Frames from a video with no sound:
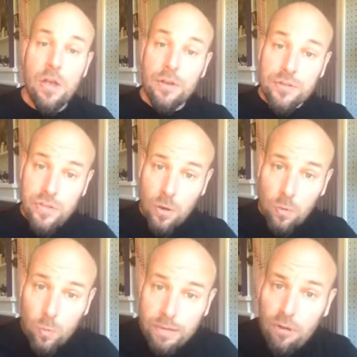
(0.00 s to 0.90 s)
So
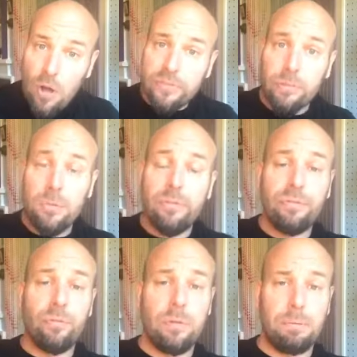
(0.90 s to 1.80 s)
we've also moved
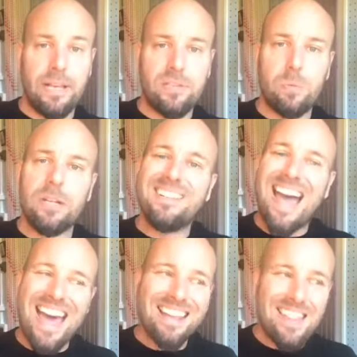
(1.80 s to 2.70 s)
through a place where
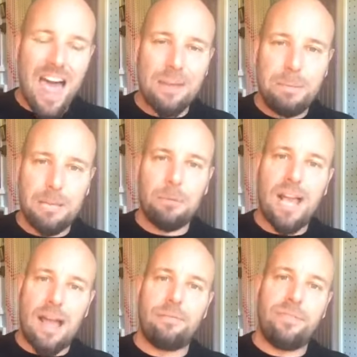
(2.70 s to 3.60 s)
not a lot of people
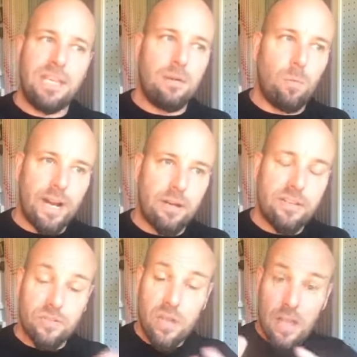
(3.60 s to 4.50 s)
have the
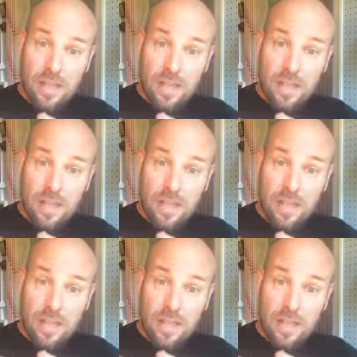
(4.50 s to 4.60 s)
awareness,